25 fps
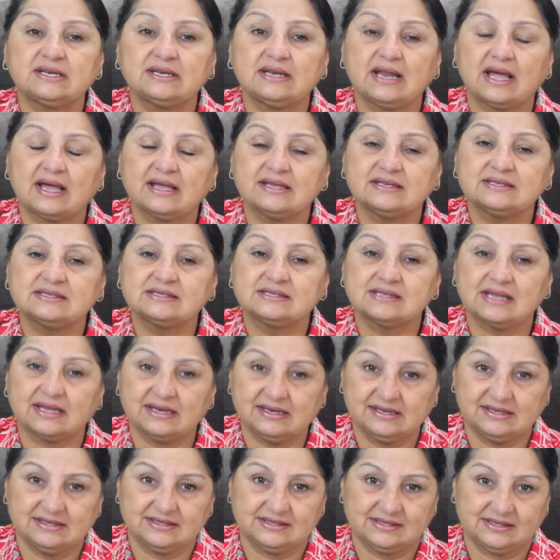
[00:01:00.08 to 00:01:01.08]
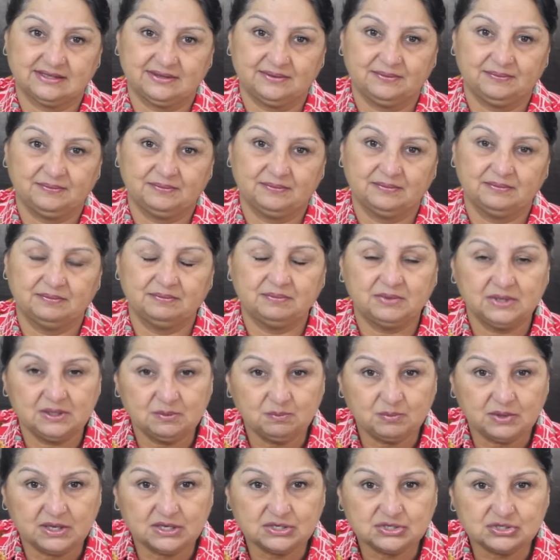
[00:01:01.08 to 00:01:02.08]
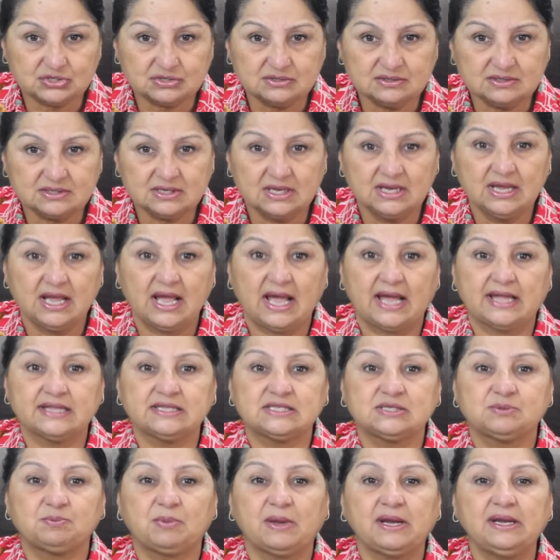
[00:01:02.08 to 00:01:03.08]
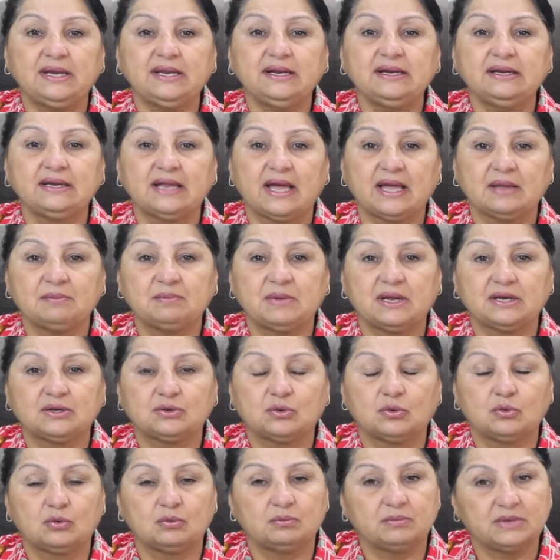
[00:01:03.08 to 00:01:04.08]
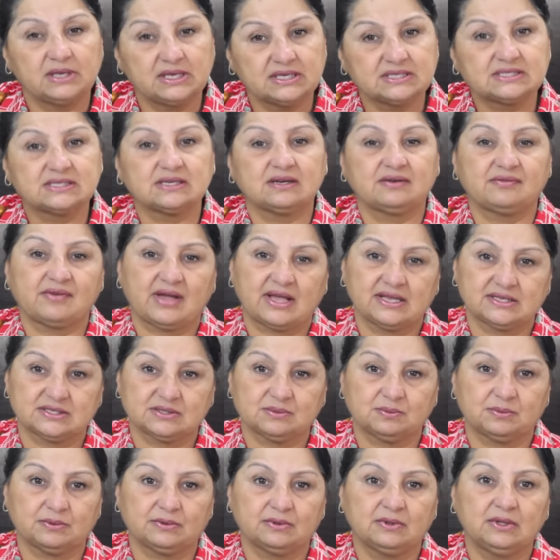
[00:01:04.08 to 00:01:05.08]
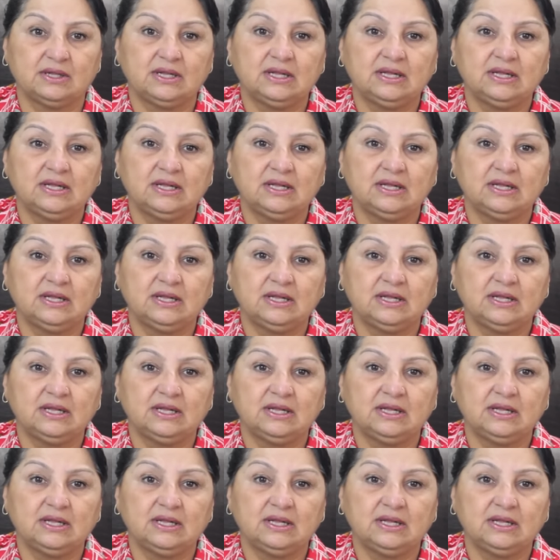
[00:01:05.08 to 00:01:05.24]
it nice and easy. Be patient and spending time at home is advisable.